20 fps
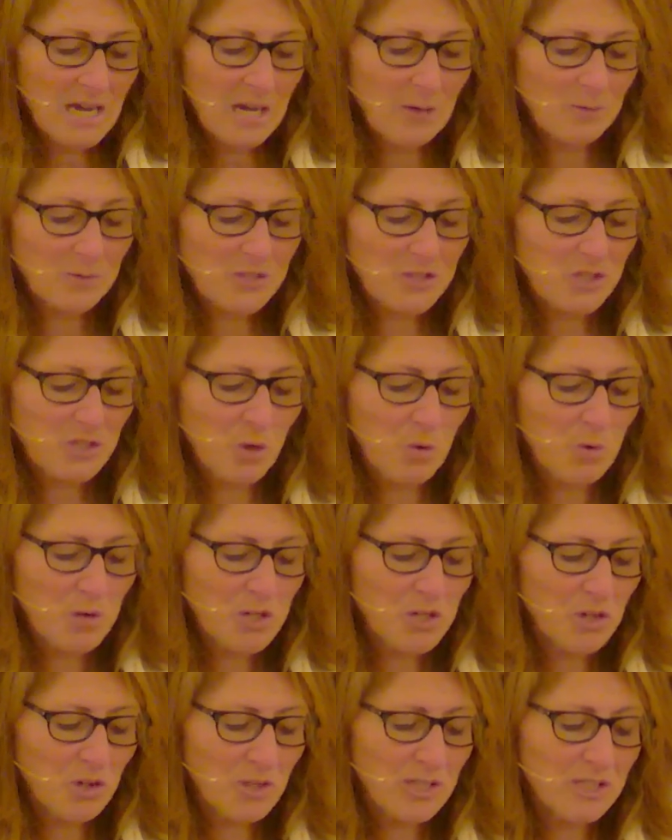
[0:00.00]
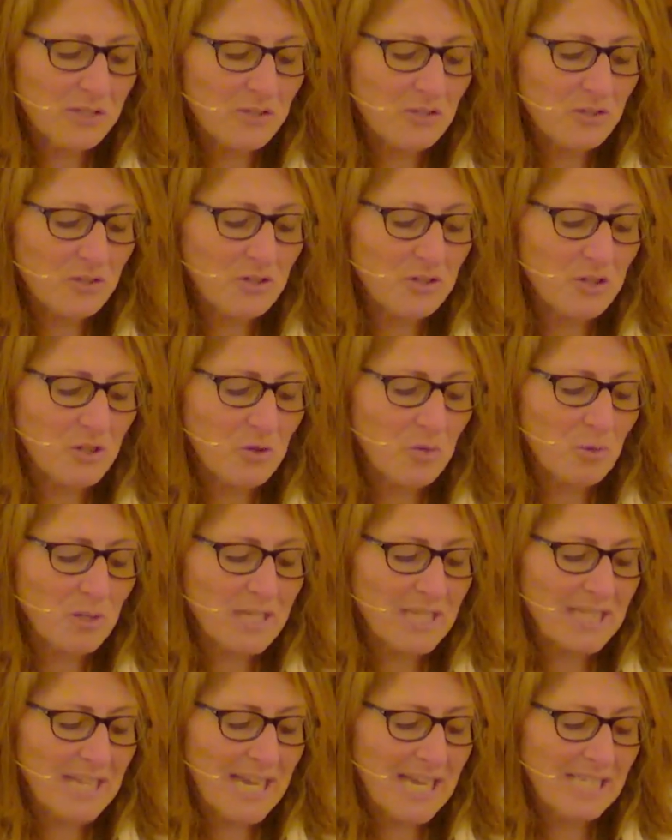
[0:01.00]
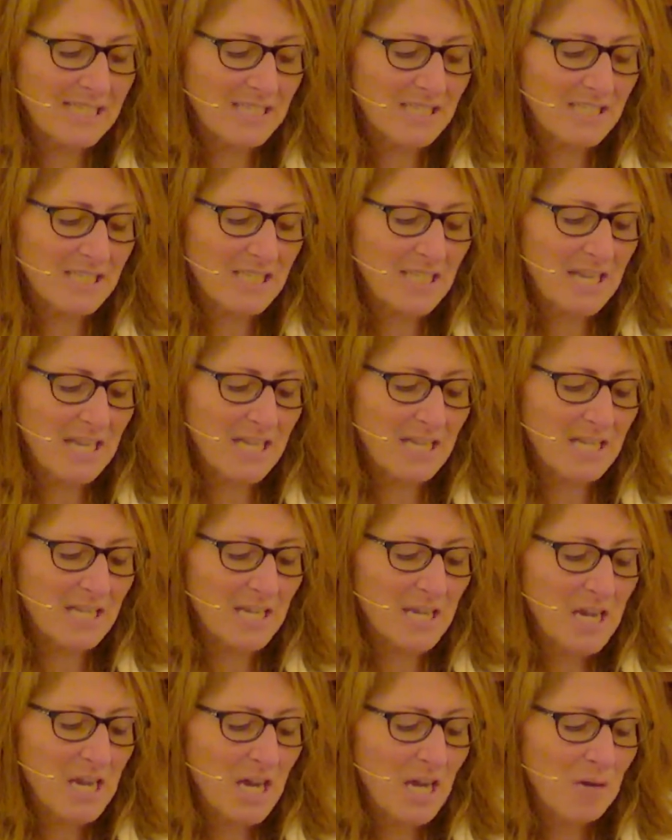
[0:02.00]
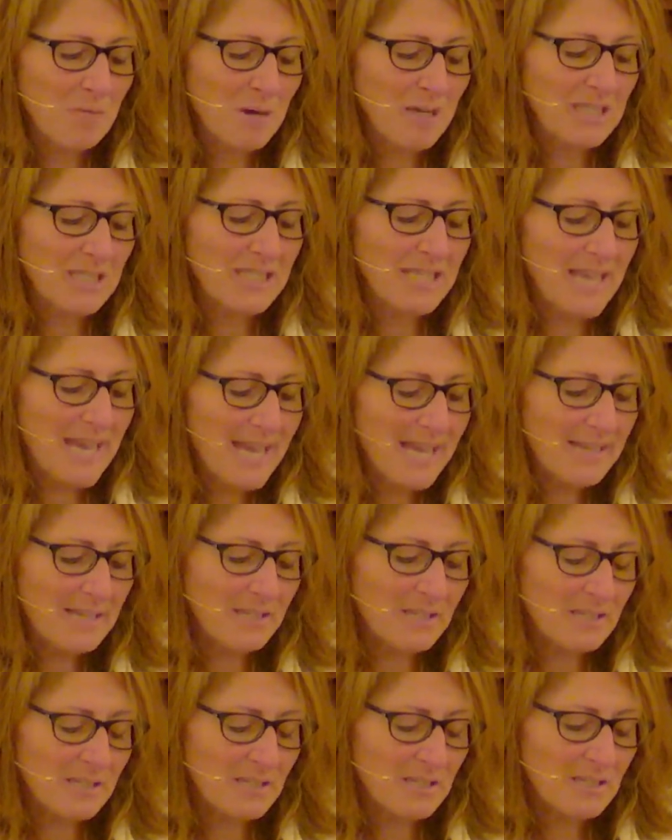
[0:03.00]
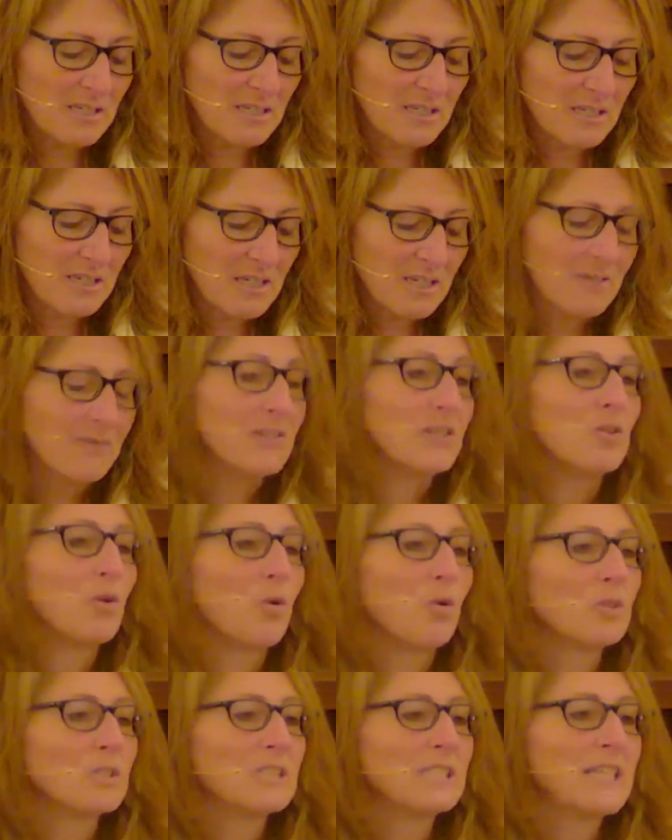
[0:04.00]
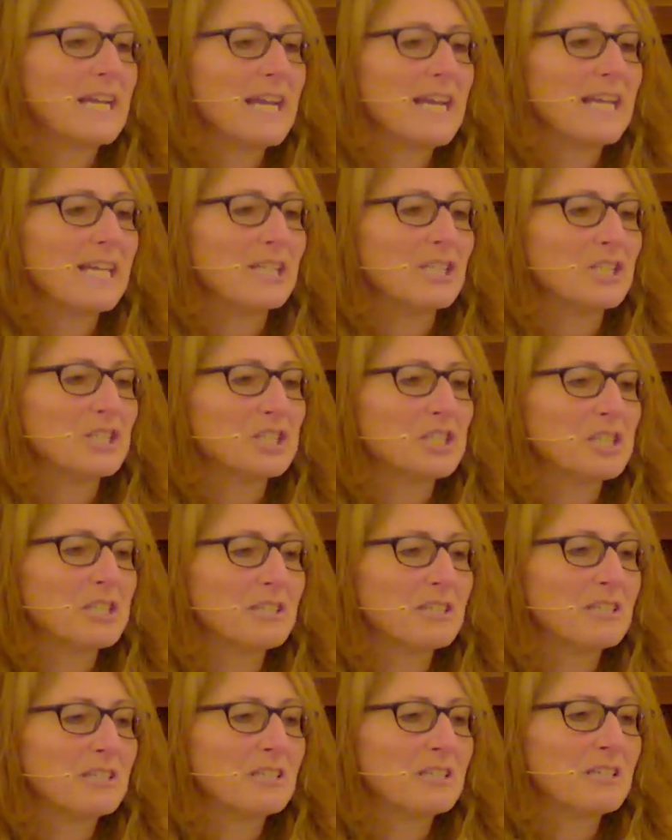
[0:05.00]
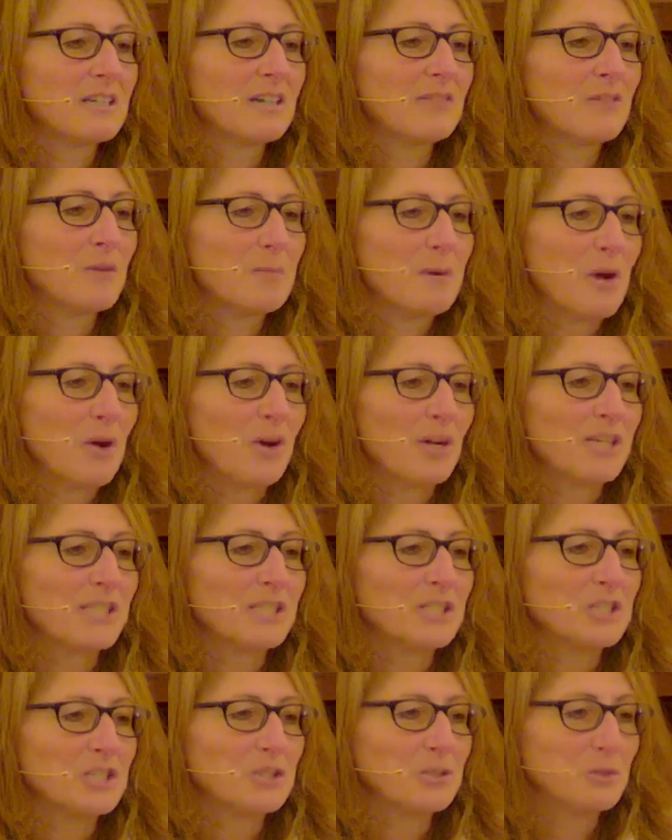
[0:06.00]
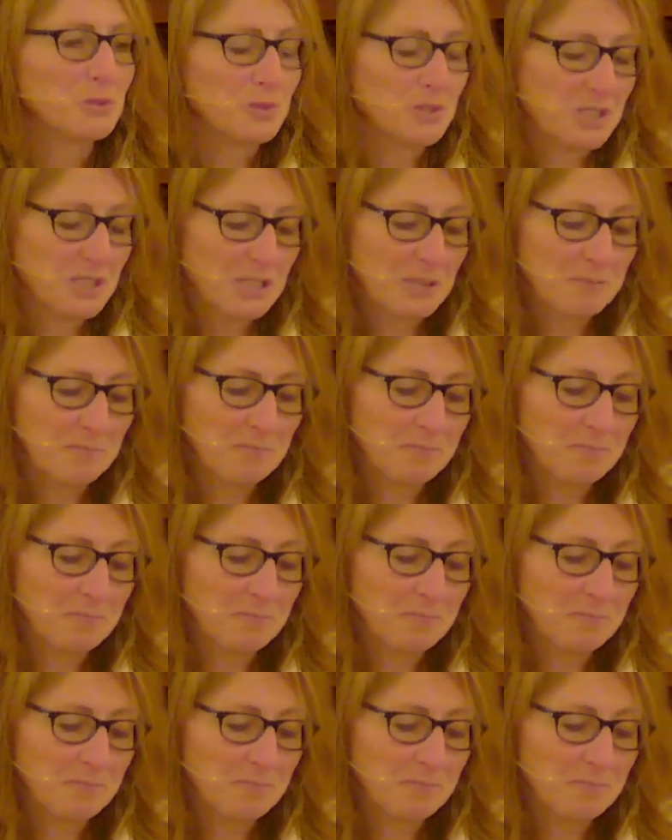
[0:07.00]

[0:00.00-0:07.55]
I was so curious to know what he had to say about the end of the golden age of American Jews.